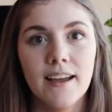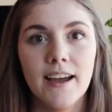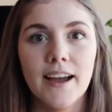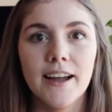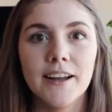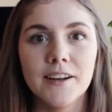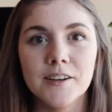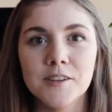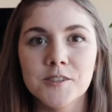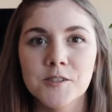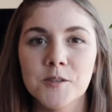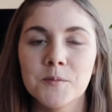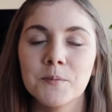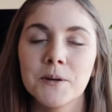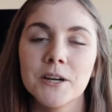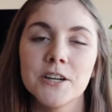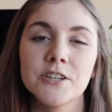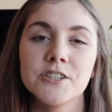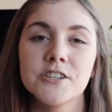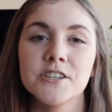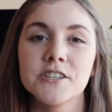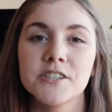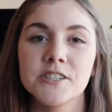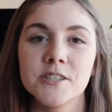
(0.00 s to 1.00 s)
I also
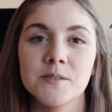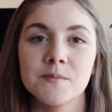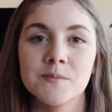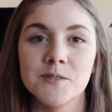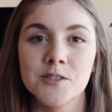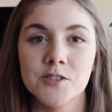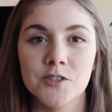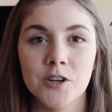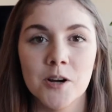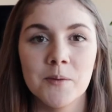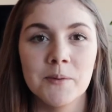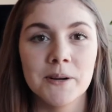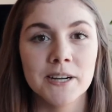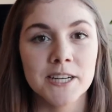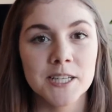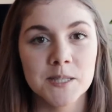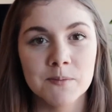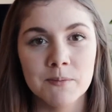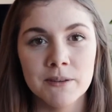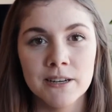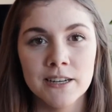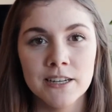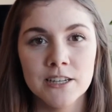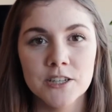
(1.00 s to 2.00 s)
purchased some strawberry
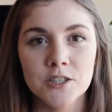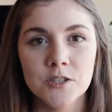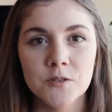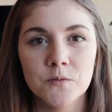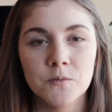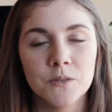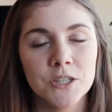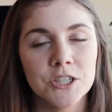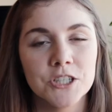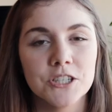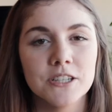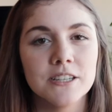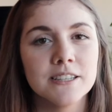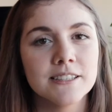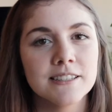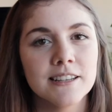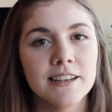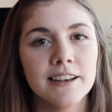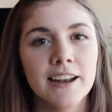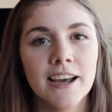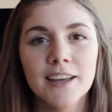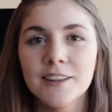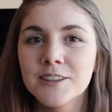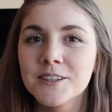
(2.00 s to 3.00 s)
spinach, which is
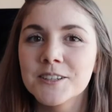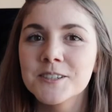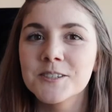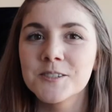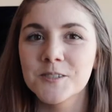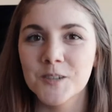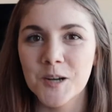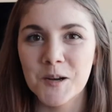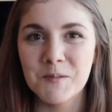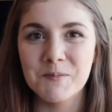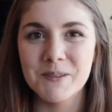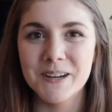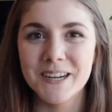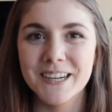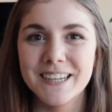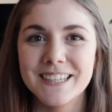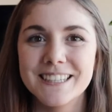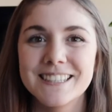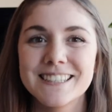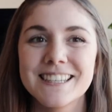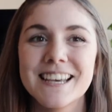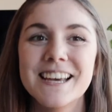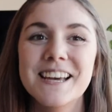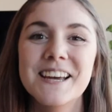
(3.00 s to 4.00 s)
neither
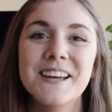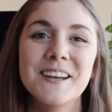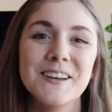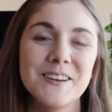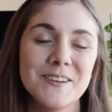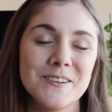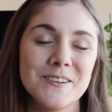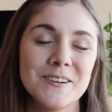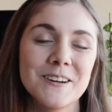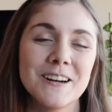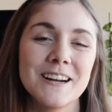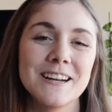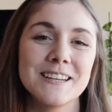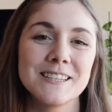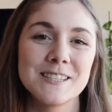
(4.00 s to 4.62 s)
strawberries nor